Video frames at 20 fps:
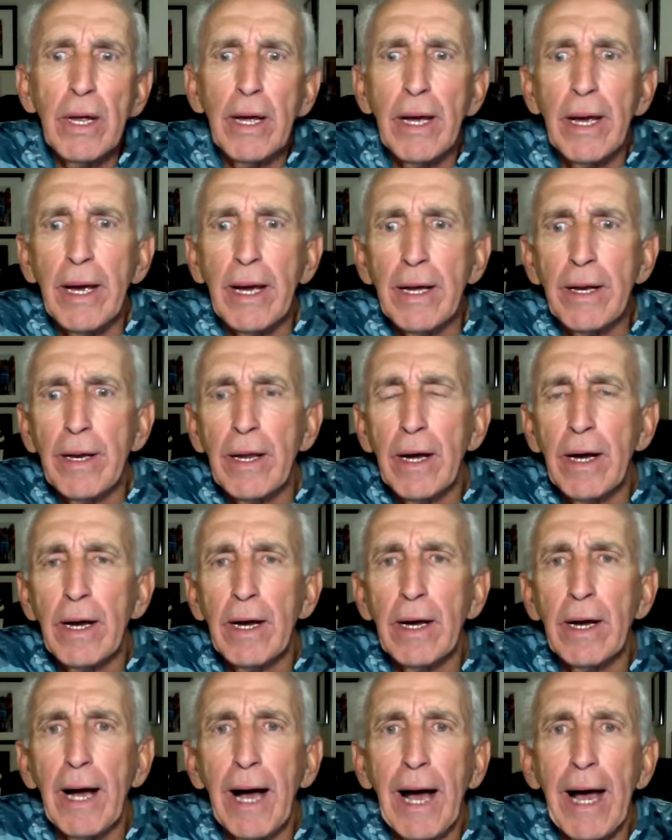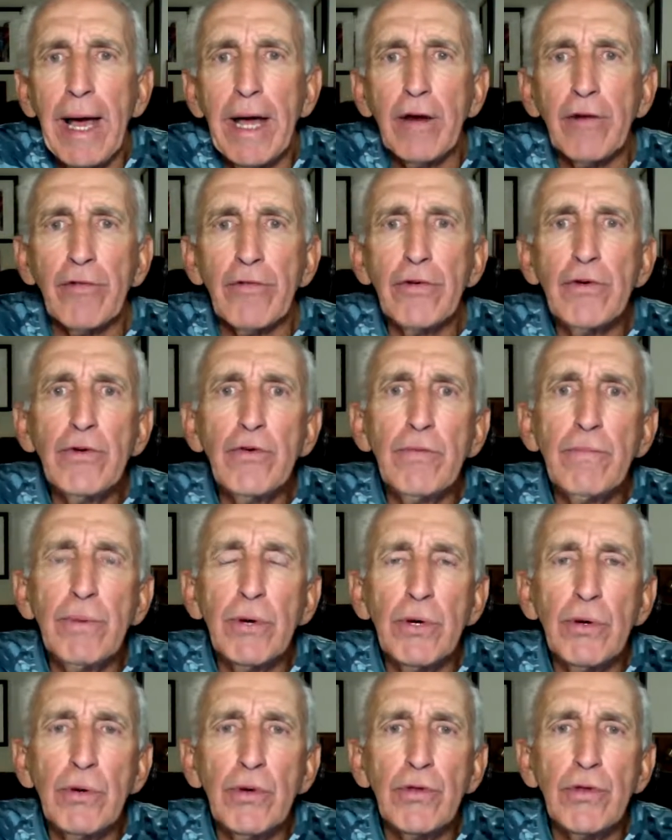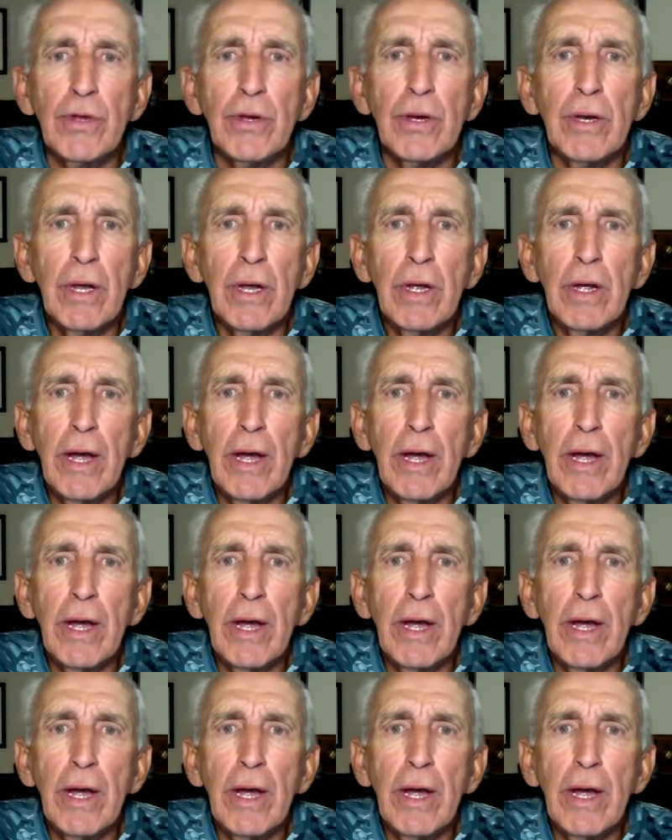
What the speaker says: And I had a food booth and